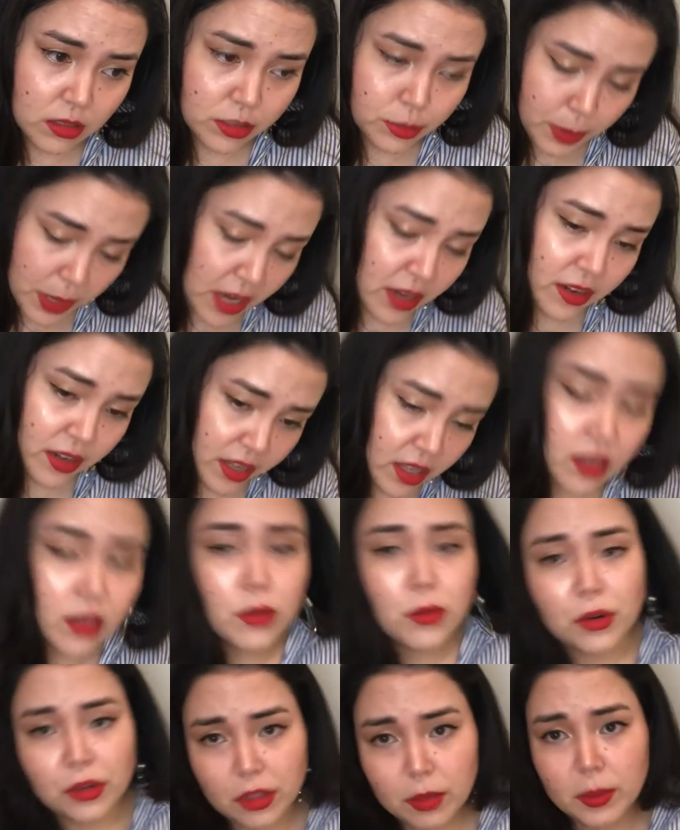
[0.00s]
Japan
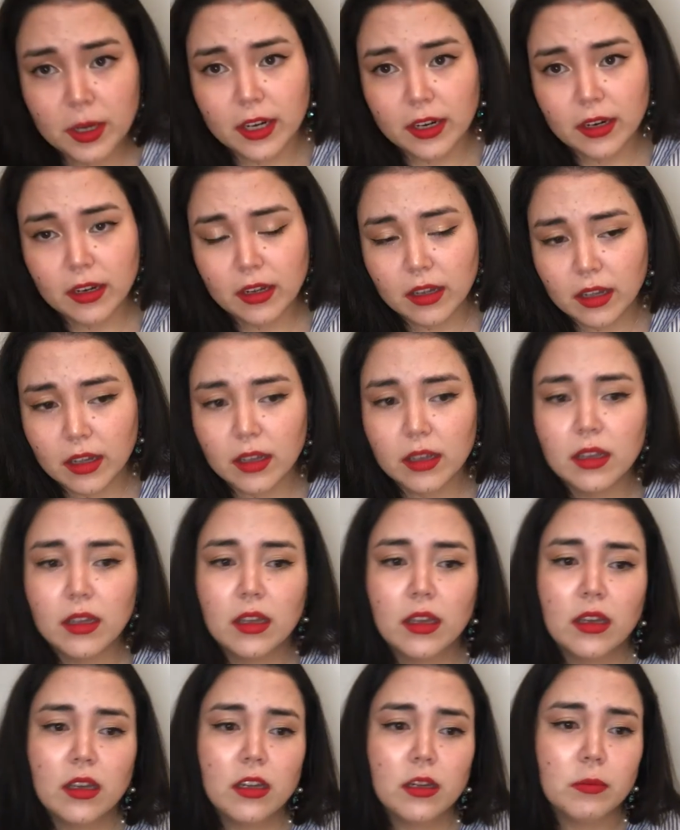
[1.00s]
and North America,
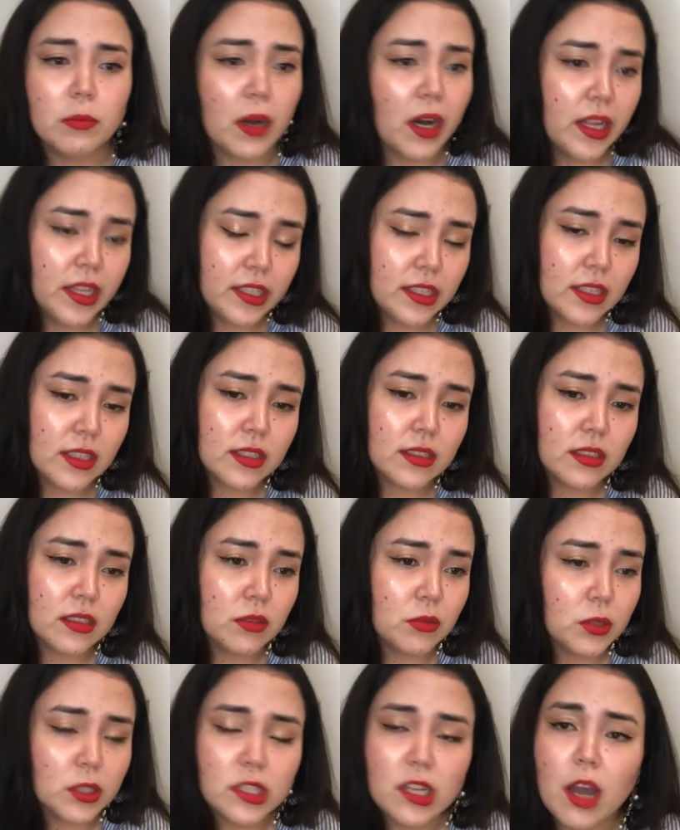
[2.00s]
politics
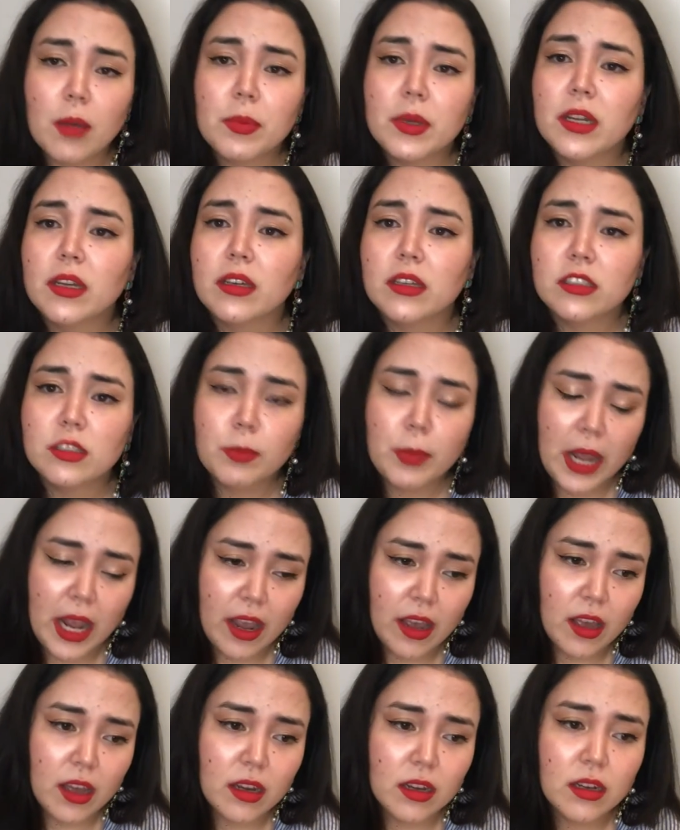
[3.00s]
and what's happening in
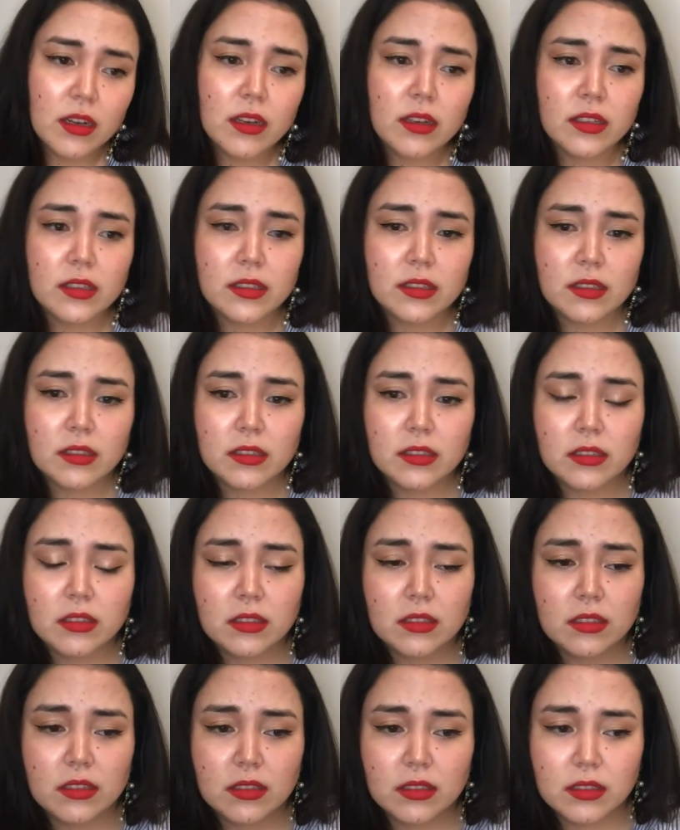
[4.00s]
Japan, because
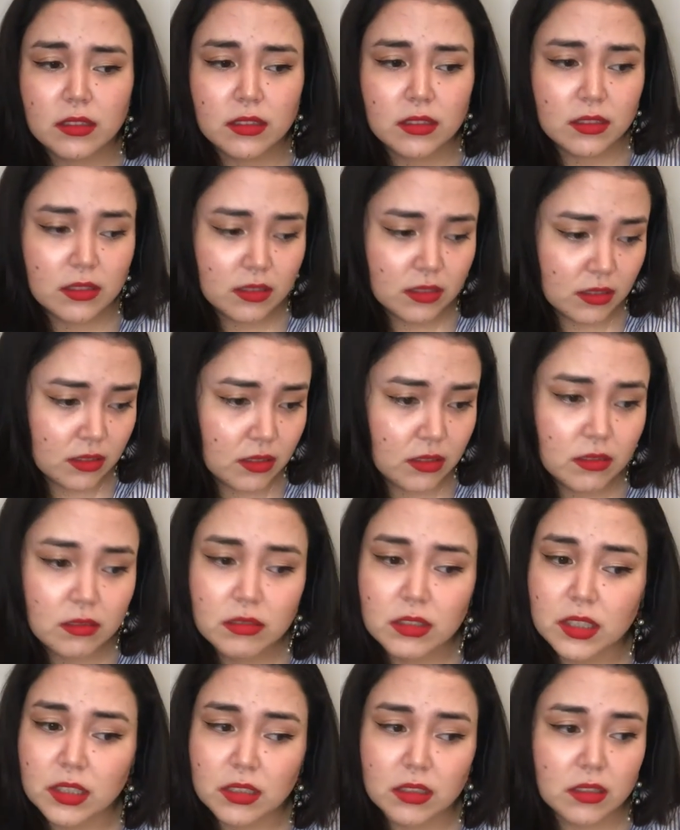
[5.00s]
there's
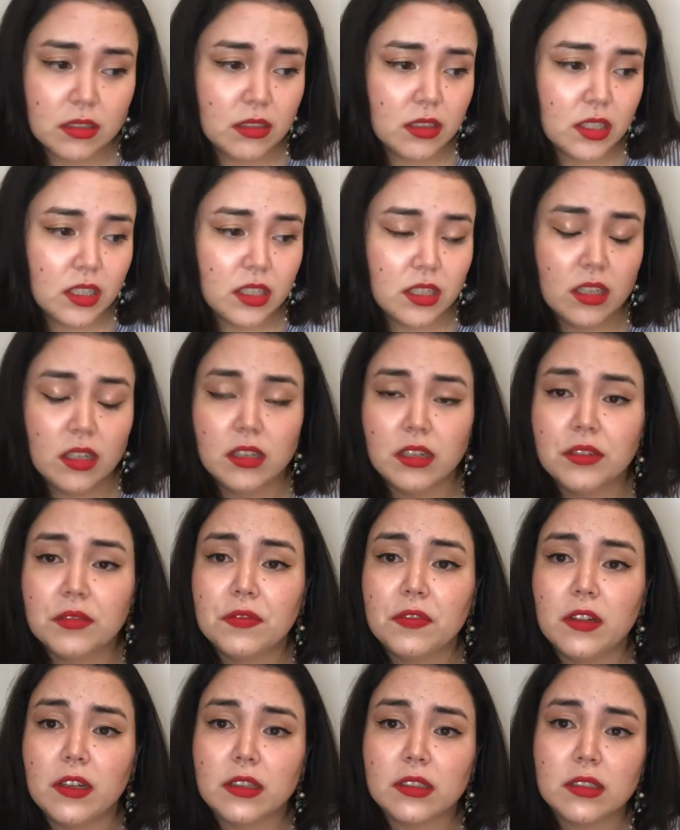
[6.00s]
just an
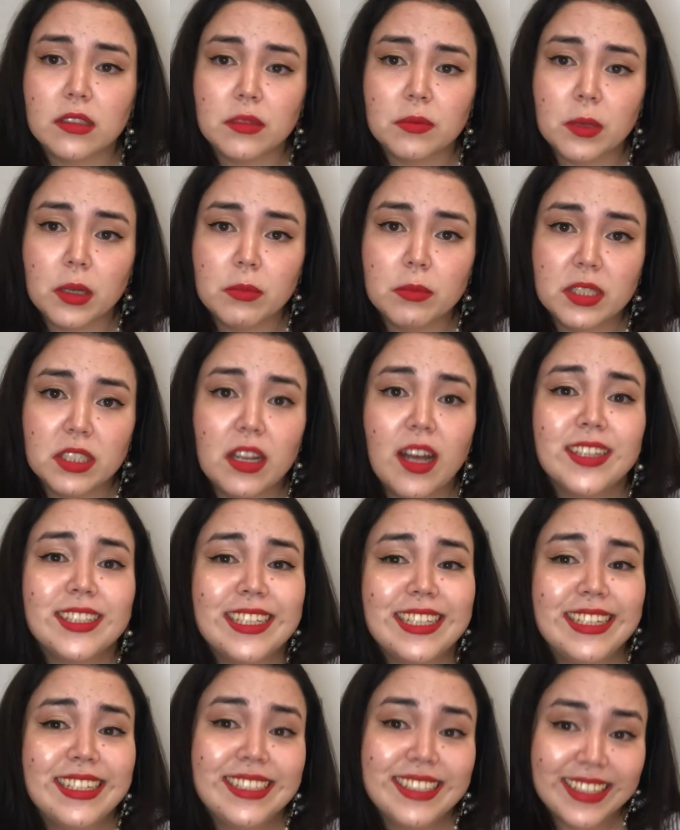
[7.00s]
influx of
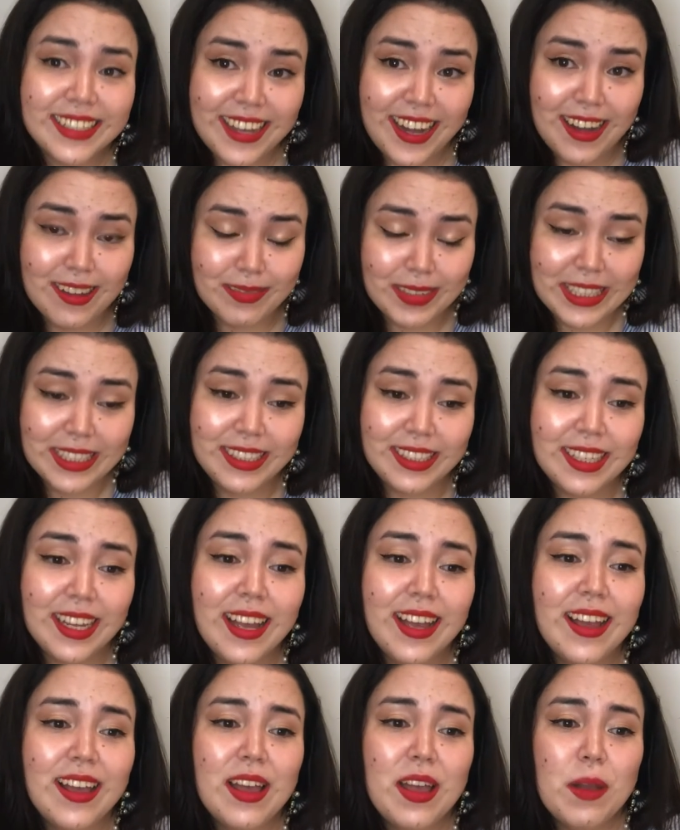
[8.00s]
misogynistic comments
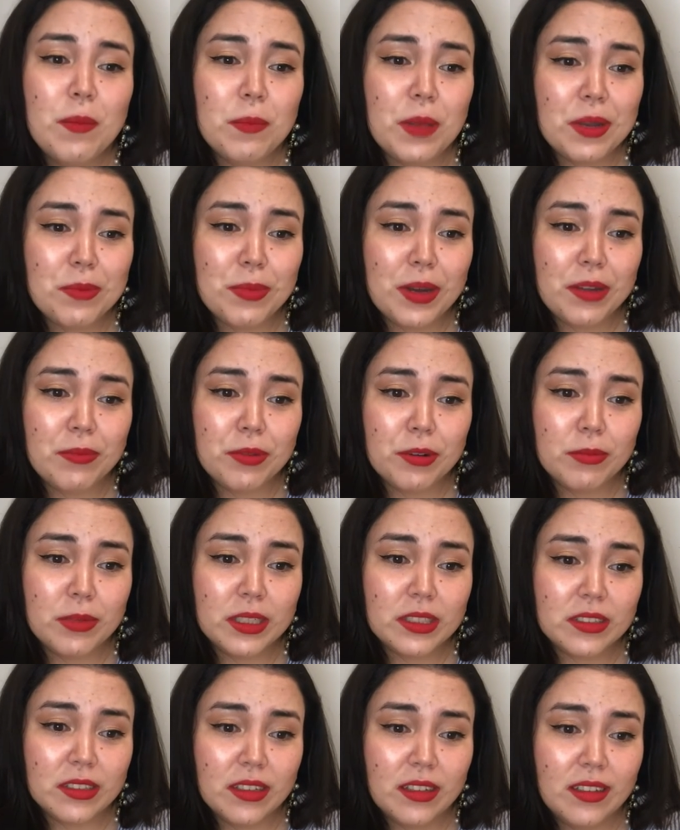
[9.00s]
made by pretty
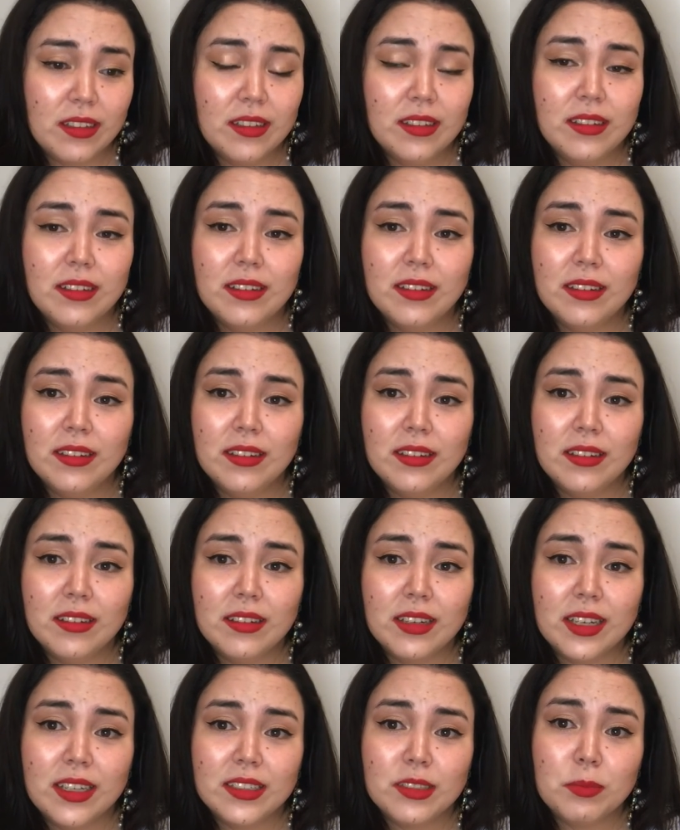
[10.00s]
much
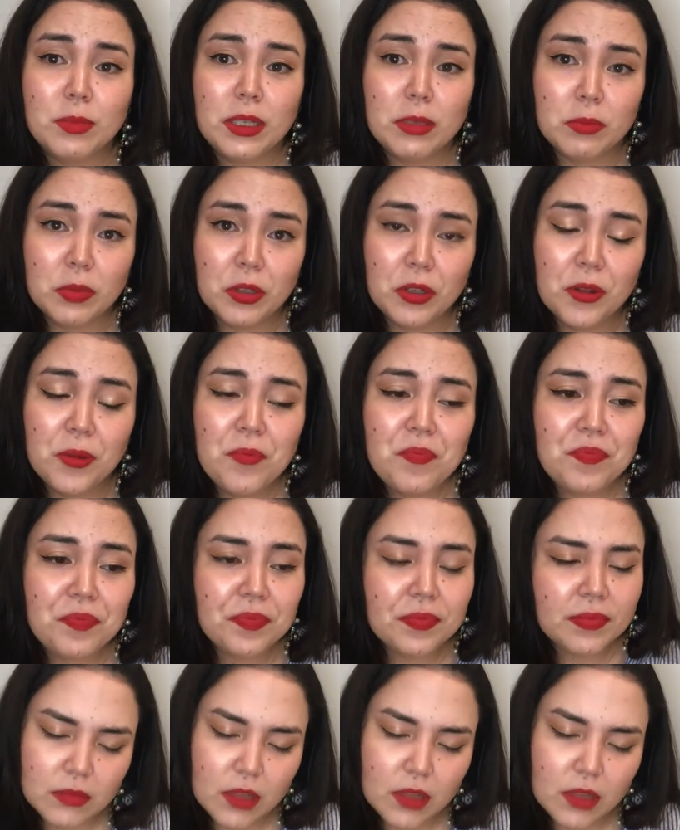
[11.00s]
all kinds of people.